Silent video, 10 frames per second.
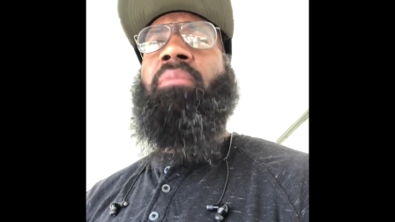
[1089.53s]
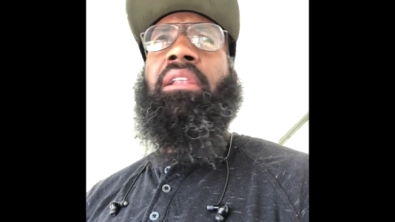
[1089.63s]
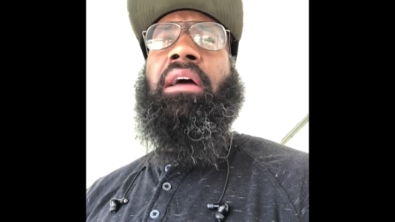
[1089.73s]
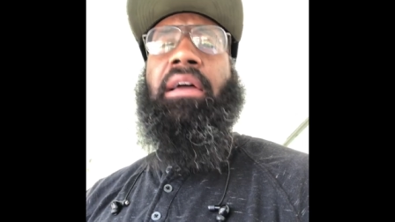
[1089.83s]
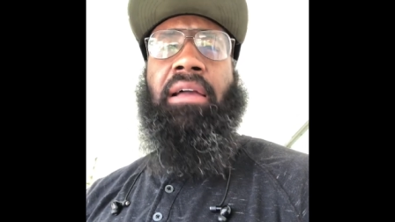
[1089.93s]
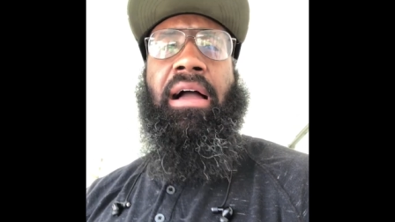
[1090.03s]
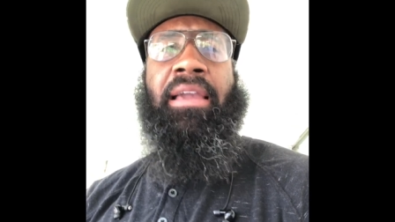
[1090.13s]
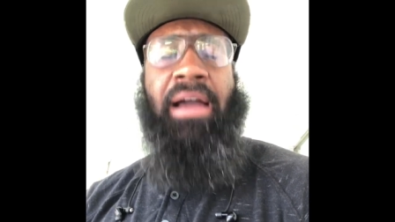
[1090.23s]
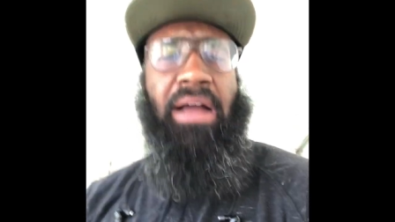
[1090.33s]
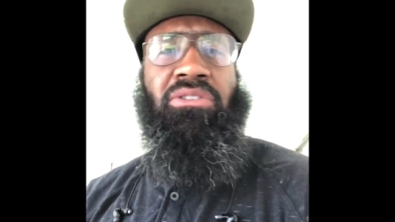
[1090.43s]
me like, I
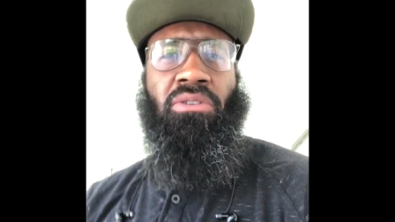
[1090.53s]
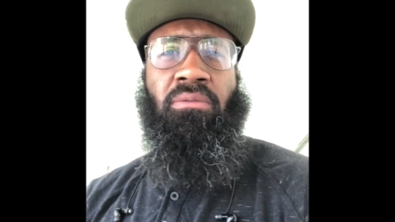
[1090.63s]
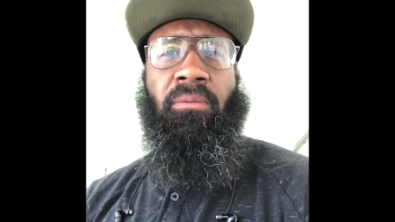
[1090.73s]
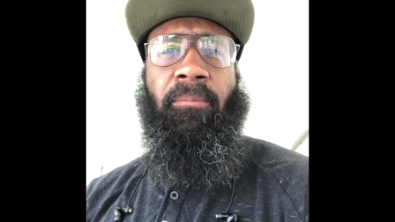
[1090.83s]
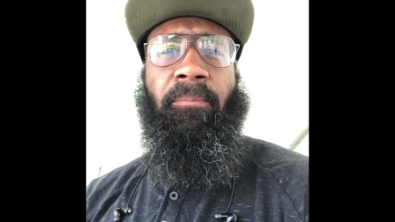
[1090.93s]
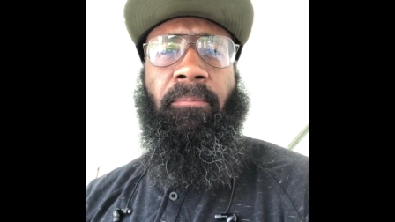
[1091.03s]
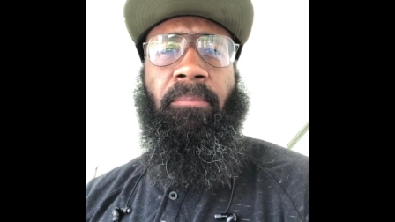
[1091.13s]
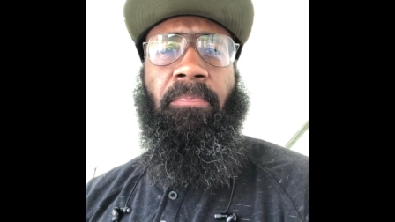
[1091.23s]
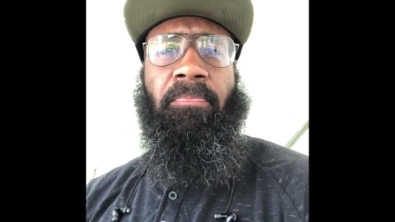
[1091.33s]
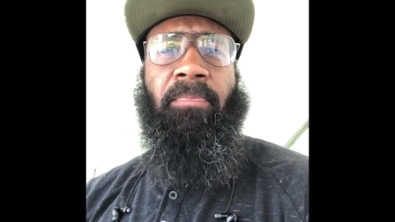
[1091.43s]
got you.
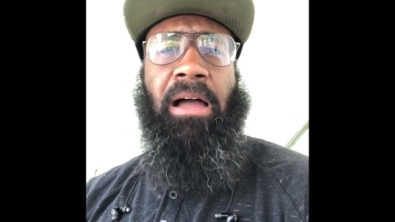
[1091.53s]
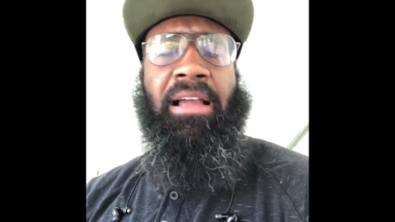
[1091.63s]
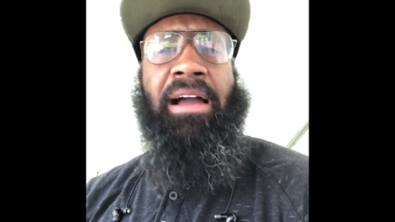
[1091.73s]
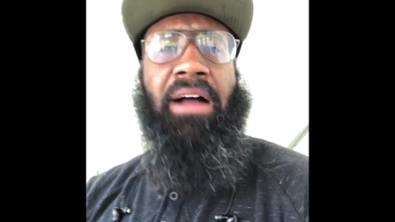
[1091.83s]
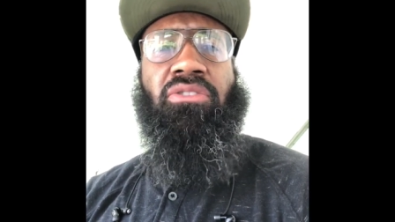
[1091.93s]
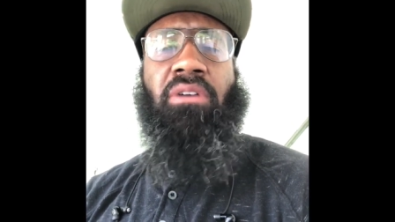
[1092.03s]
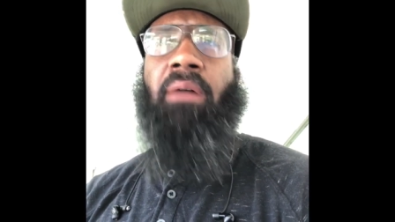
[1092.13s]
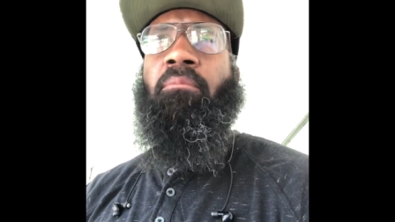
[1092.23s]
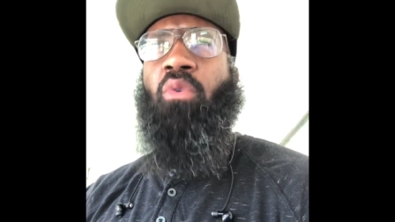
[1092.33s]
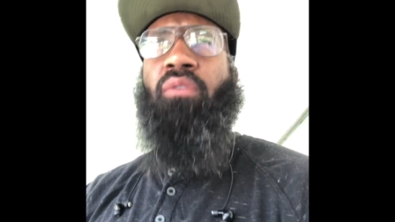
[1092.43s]
I got you.
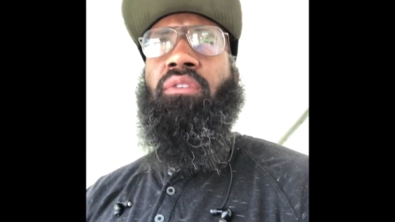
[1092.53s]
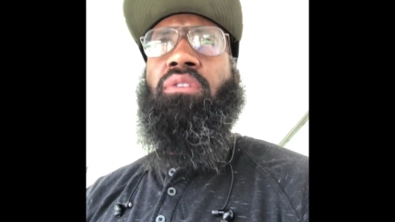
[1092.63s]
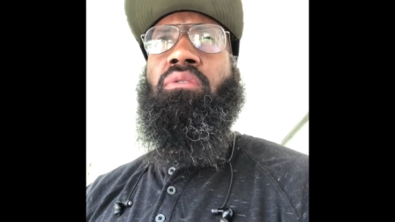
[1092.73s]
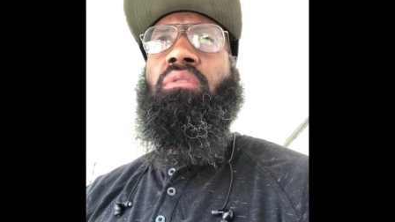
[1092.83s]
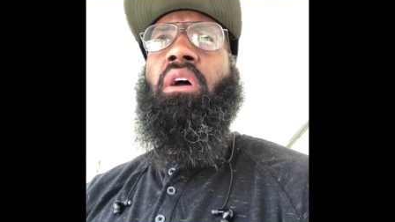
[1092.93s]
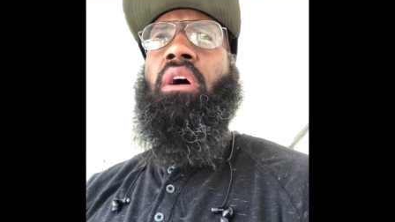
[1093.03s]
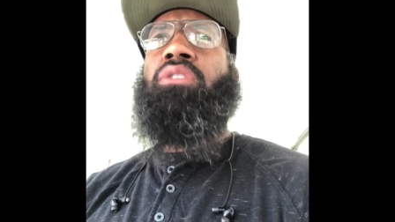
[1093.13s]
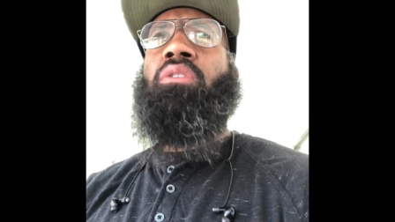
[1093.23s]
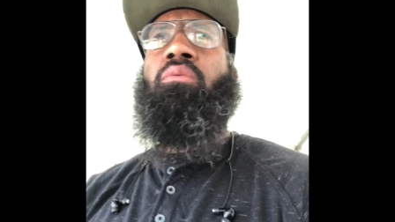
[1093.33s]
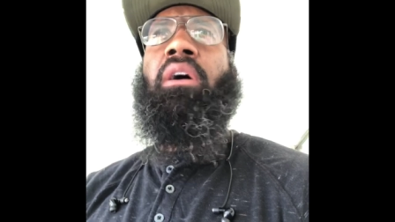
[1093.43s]
I'm moving you
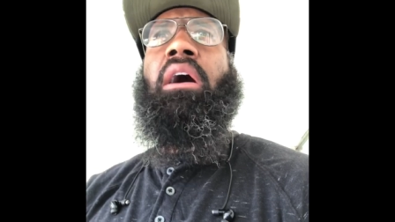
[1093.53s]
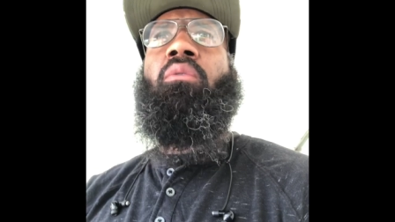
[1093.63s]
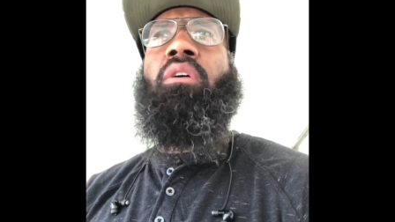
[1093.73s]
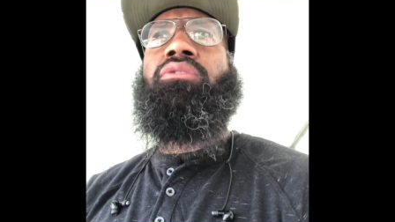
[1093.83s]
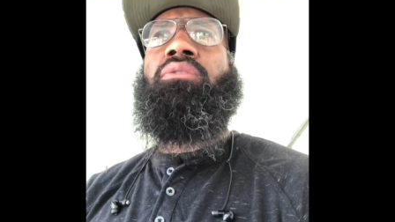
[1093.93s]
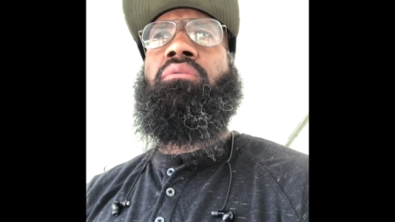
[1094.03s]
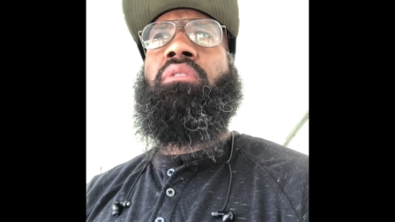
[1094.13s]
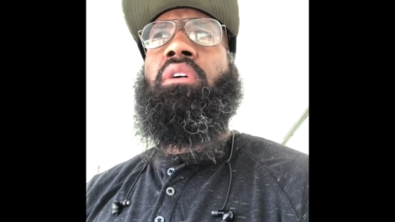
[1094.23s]
to where I want you